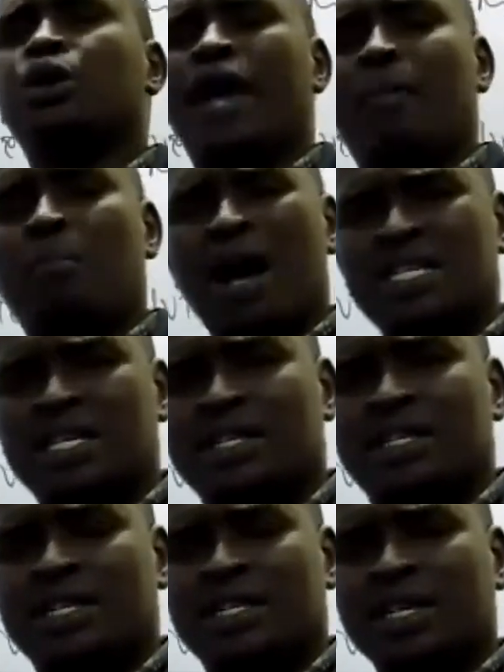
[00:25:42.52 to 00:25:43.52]

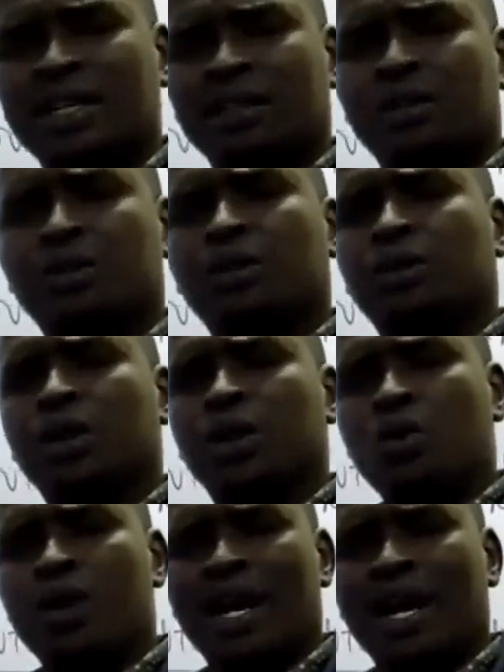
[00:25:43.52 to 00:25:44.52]
emergencies.
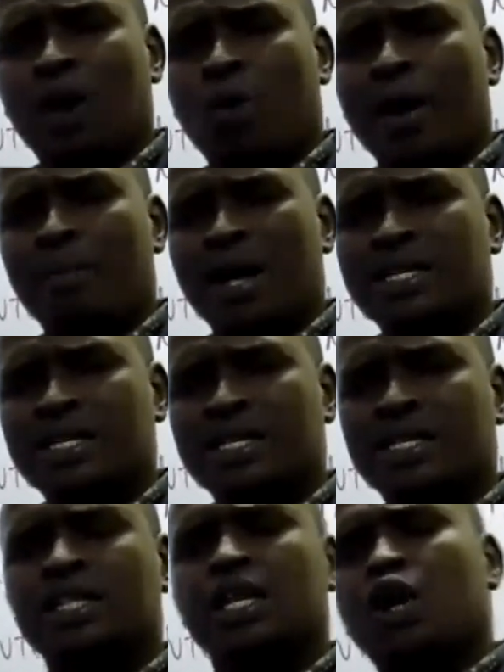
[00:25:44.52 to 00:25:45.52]
Ukienda kwa
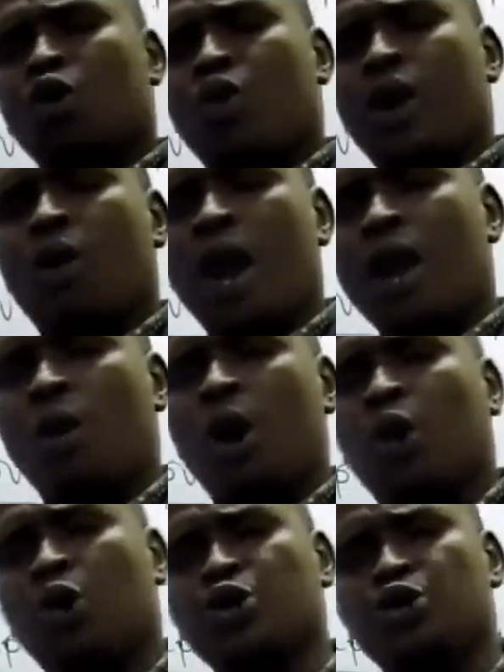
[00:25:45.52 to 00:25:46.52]
emergency kuna wale
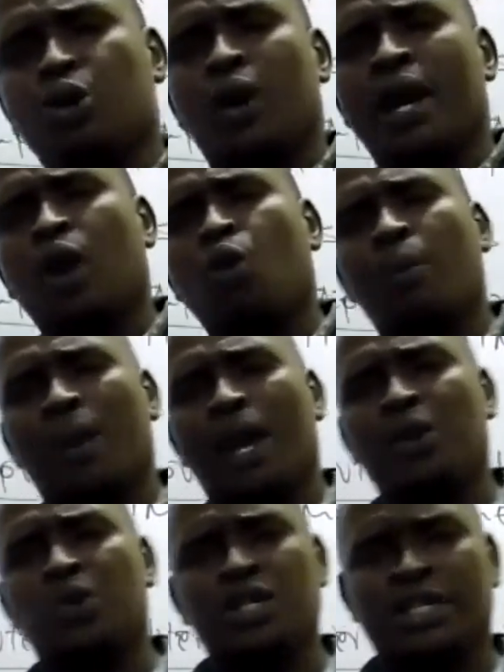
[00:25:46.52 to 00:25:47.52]
wagonjwa wanakuwa
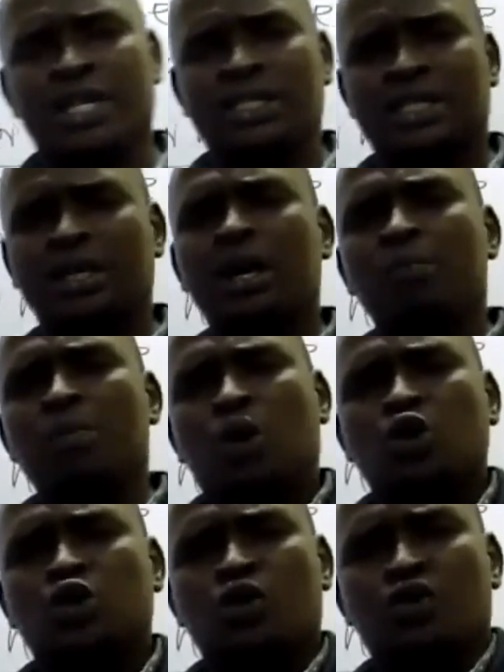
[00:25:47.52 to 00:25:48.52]
prioritized
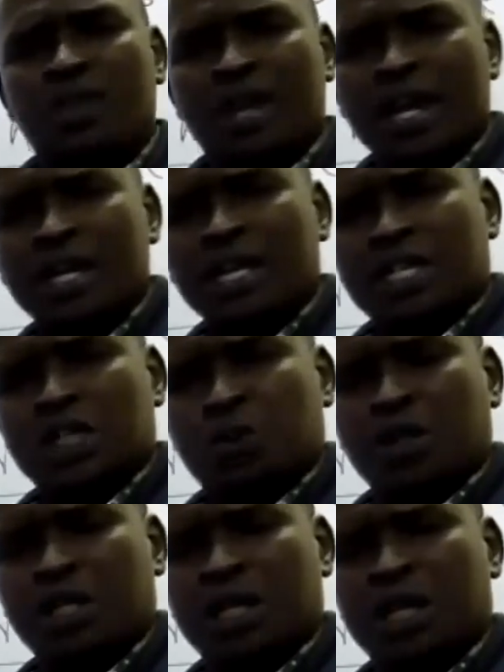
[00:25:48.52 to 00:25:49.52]
because of the
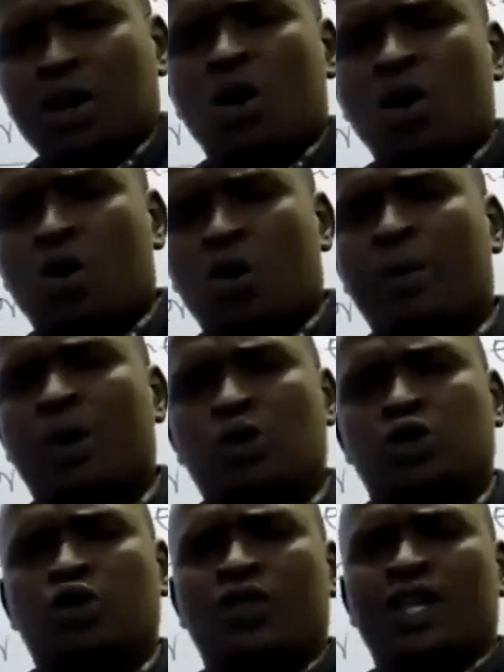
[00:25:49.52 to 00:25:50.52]
situation or
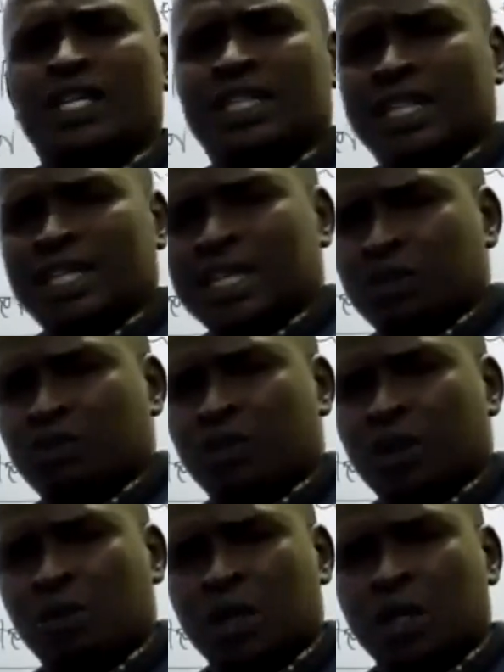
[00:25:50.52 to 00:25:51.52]
because of the status of
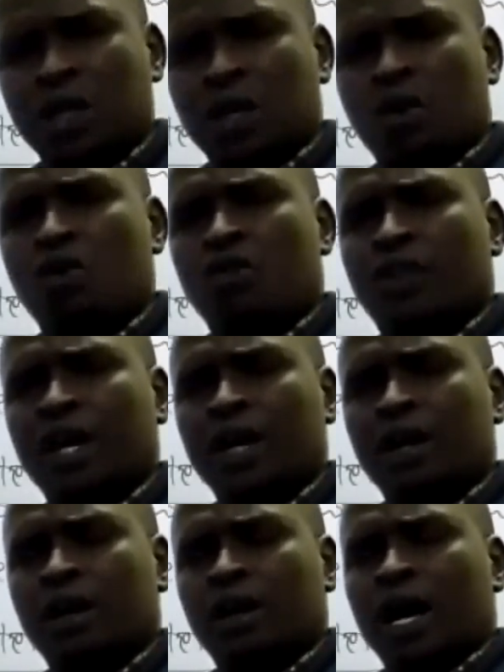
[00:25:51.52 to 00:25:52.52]
the world of the